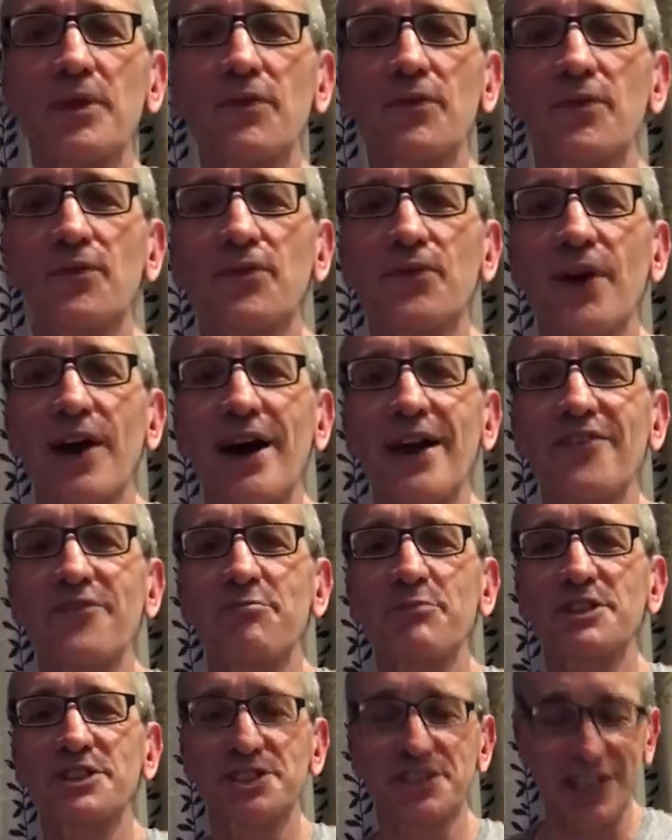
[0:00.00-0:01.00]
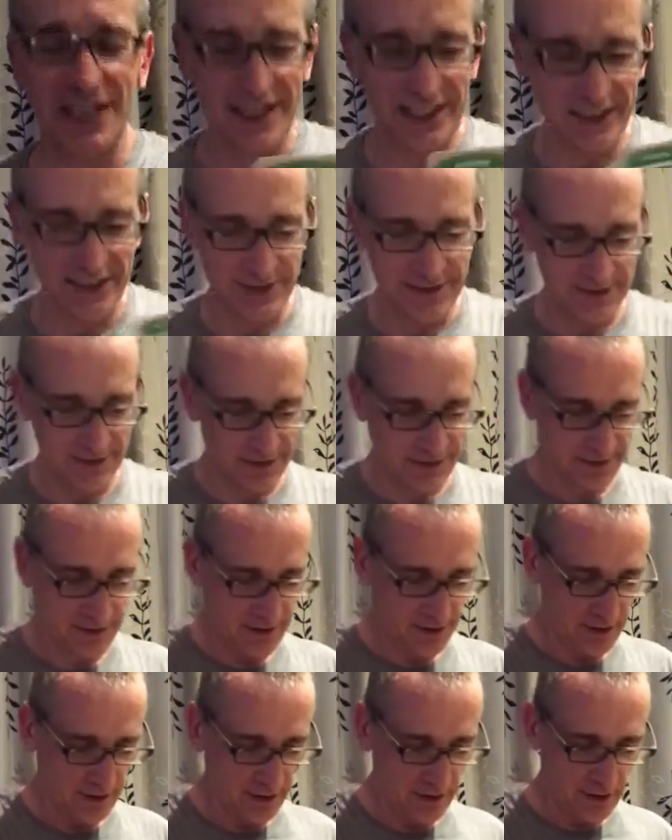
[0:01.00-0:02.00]
5 machete,
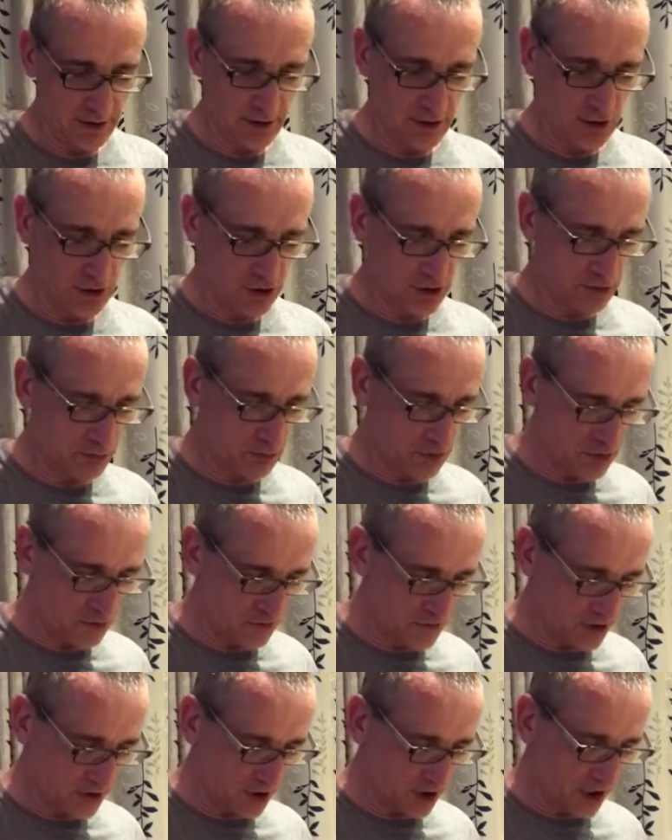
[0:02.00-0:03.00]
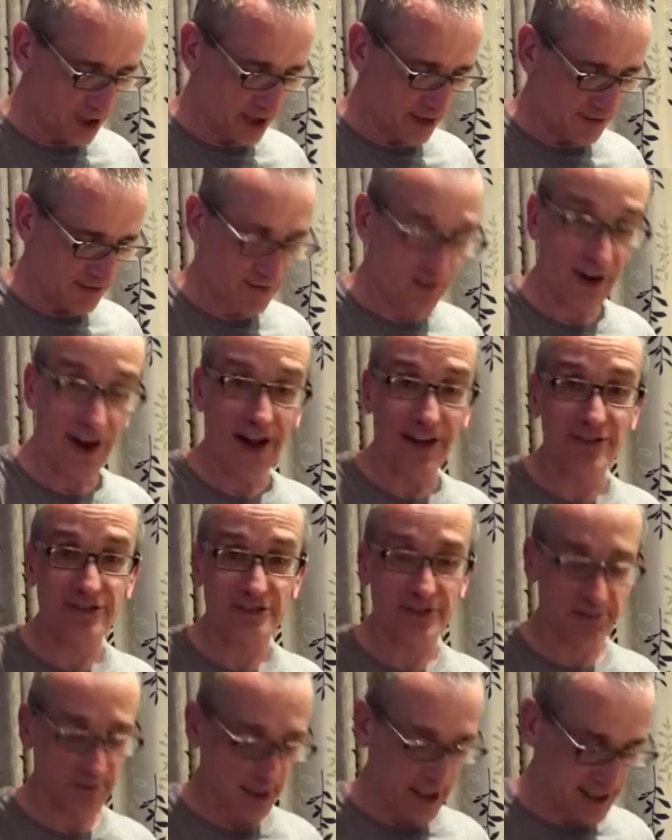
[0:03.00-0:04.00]
you can move your guy 5
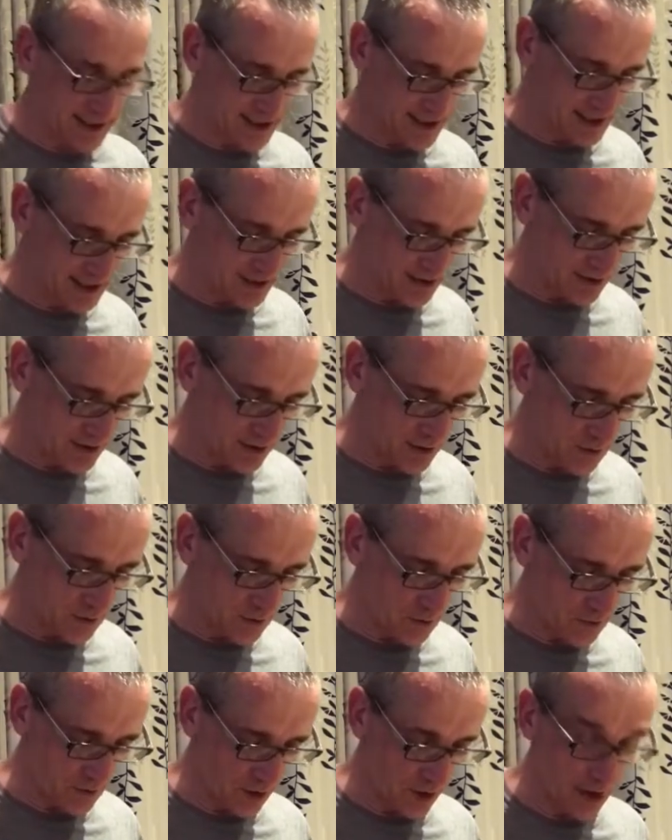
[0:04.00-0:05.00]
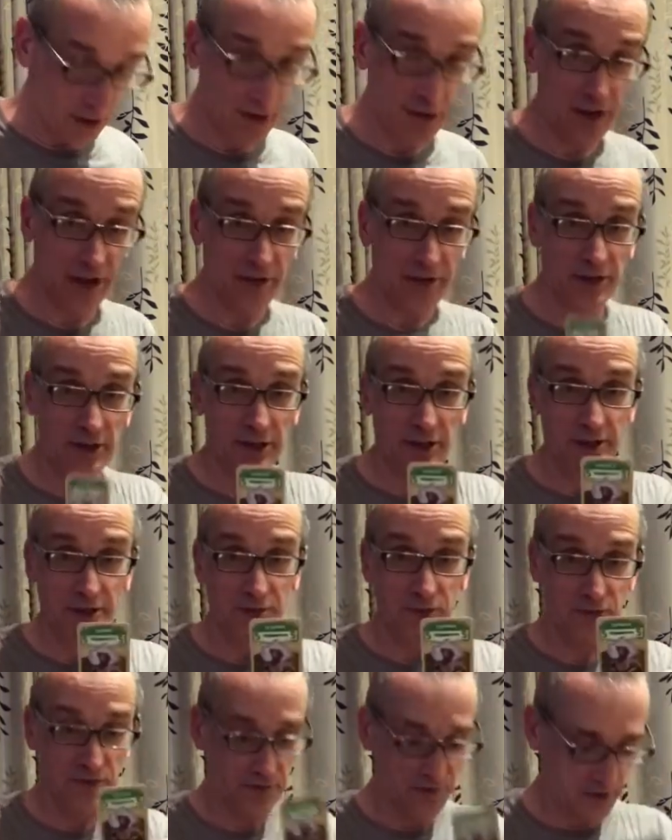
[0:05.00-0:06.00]
spaces along the
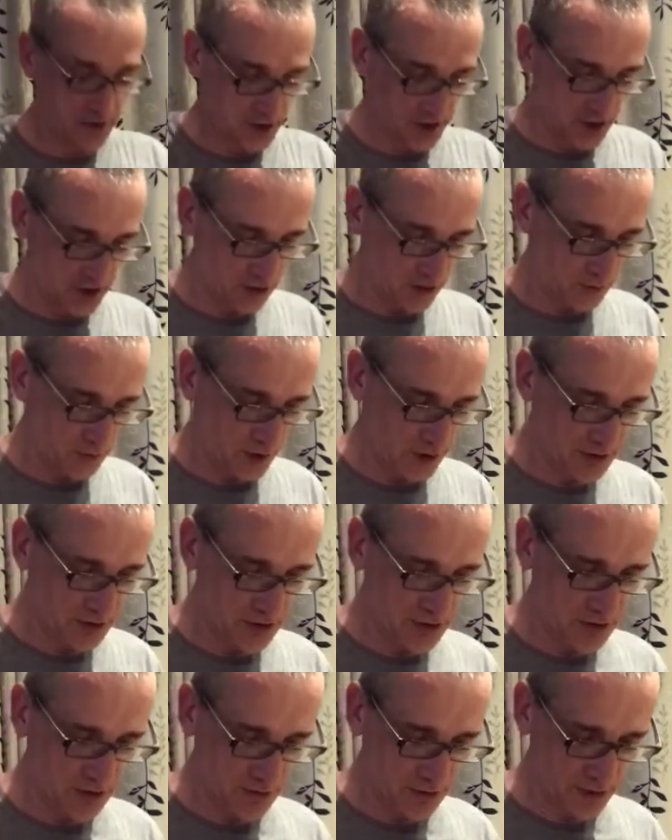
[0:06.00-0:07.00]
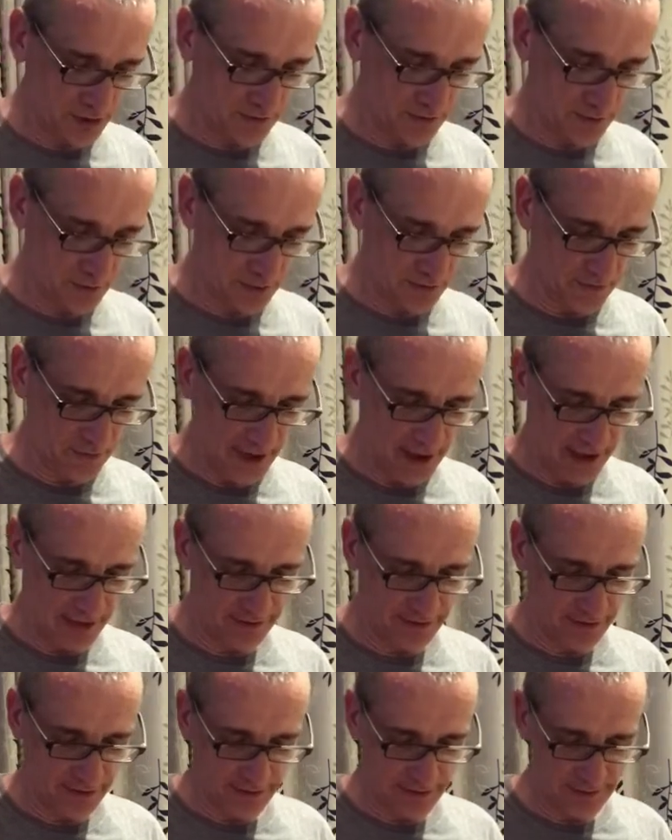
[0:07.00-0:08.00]
jungle. 1, 2, 3, 4, 5.
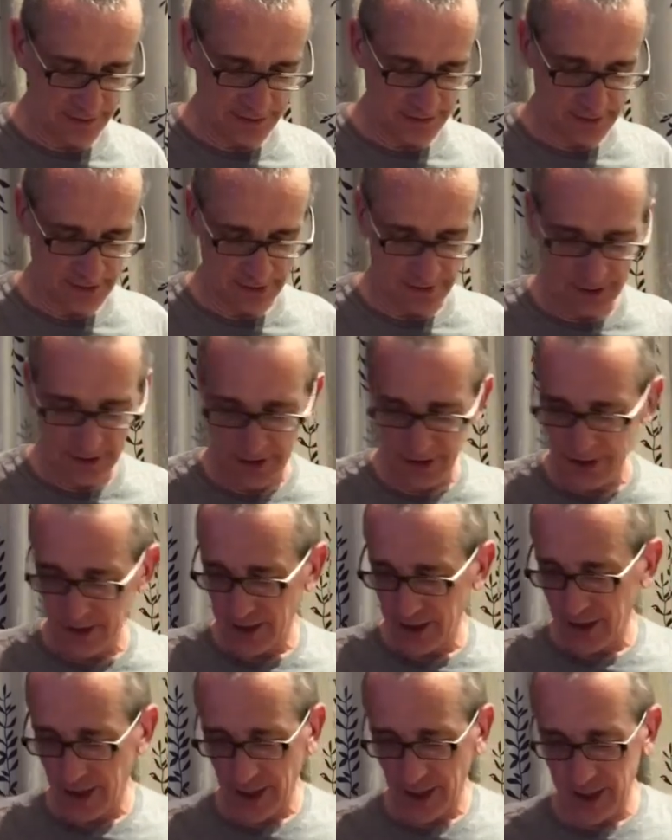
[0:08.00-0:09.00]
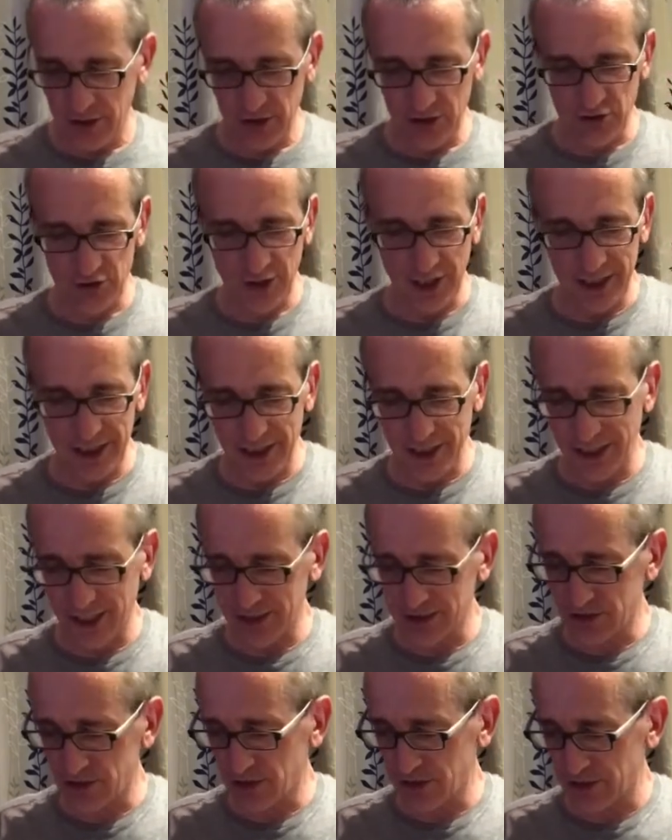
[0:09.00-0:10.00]
And you're trying to
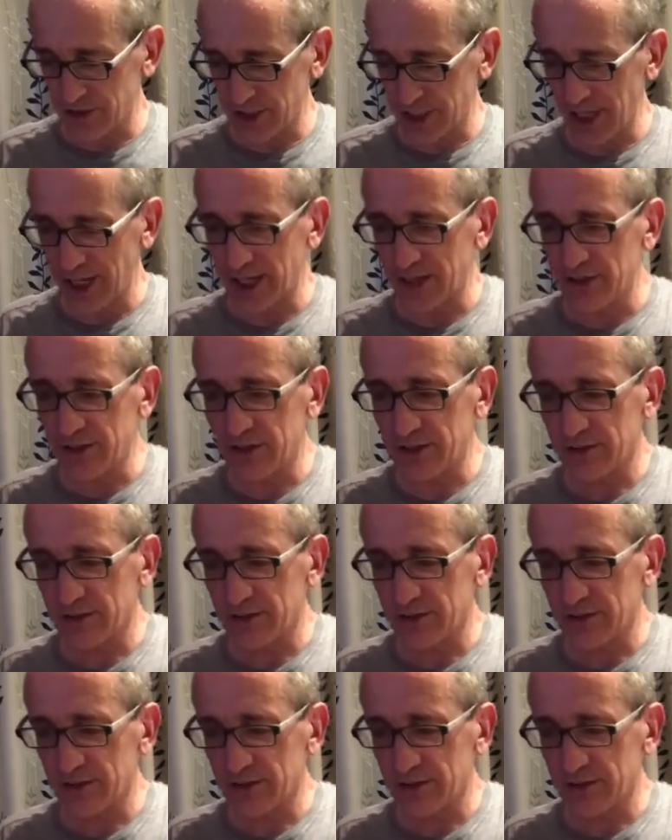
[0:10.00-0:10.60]
get to the end